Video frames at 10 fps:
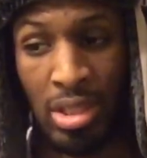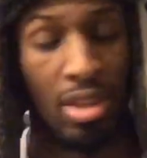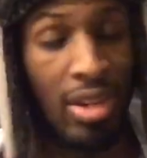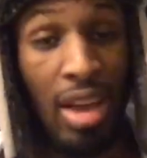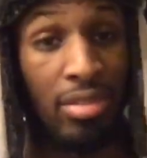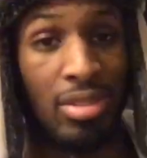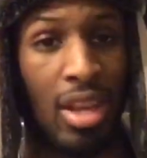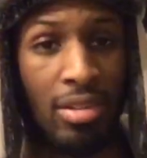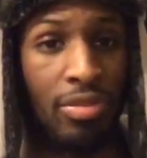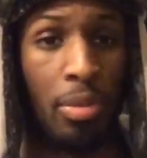No, not
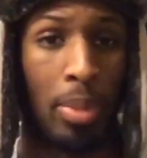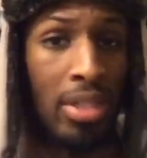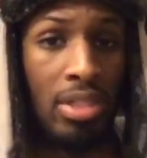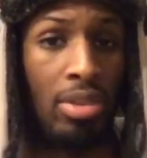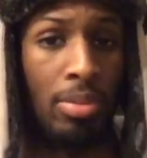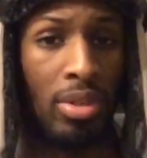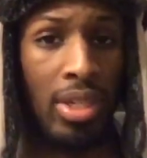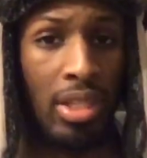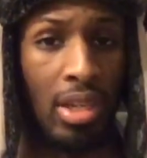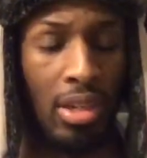not for best script or
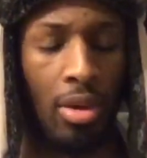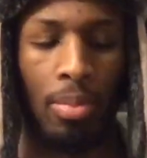anything though.